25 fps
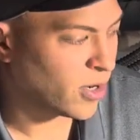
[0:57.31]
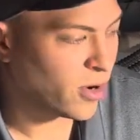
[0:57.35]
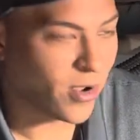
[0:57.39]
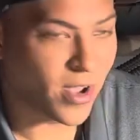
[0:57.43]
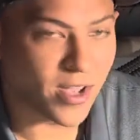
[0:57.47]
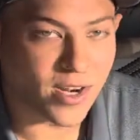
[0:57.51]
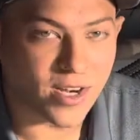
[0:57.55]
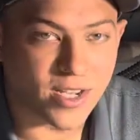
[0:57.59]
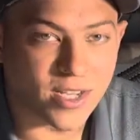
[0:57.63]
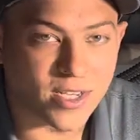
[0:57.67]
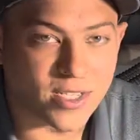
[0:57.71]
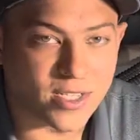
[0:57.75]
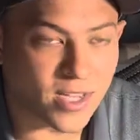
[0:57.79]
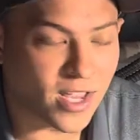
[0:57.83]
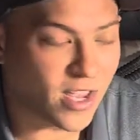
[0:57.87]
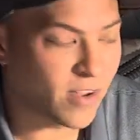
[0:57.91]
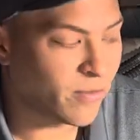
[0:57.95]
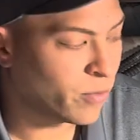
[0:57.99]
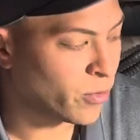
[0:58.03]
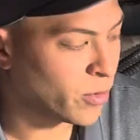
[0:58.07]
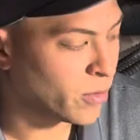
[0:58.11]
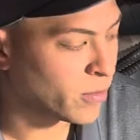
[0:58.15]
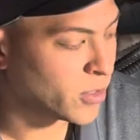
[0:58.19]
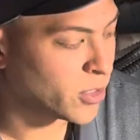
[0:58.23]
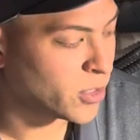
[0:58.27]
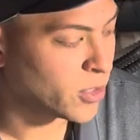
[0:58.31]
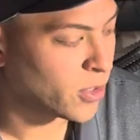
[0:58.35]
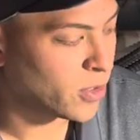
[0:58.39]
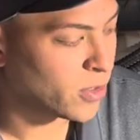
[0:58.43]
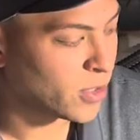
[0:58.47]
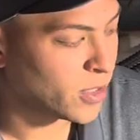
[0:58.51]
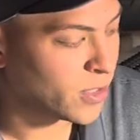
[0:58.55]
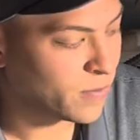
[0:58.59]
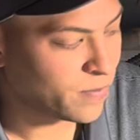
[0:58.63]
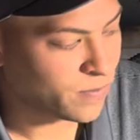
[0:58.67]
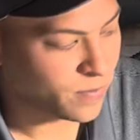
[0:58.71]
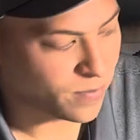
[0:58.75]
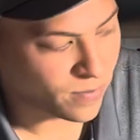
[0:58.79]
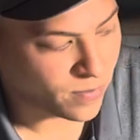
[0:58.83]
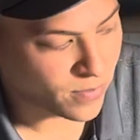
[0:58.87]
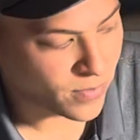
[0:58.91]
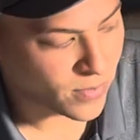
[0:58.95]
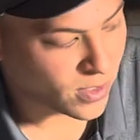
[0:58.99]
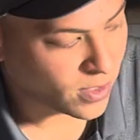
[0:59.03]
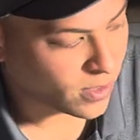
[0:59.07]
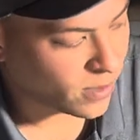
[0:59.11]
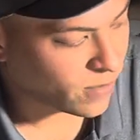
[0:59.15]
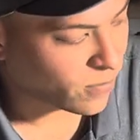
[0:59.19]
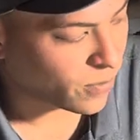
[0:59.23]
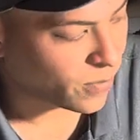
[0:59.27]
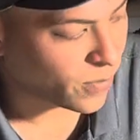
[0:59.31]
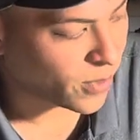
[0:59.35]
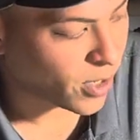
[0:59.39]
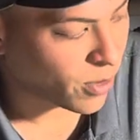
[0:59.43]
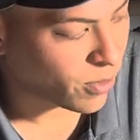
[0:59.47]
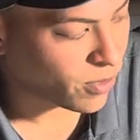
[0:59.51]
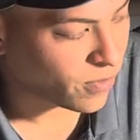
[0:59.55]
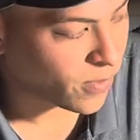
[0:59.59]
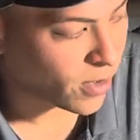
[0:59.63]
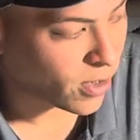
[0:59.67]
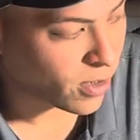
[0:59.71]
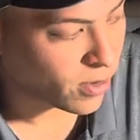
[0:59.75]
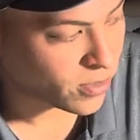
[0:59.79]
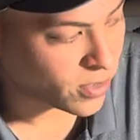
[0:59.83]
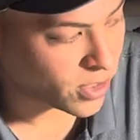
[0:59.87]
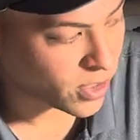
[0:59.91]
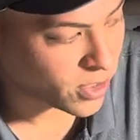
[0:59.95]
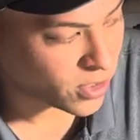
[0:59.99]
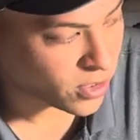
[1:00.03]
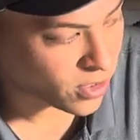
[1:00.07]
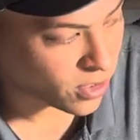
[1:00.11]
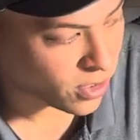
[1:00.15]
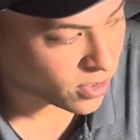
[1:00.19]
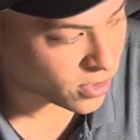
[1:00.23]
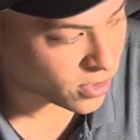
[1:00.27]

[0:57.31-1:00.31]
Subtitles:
ending its life prematurely. From there we've got our discharge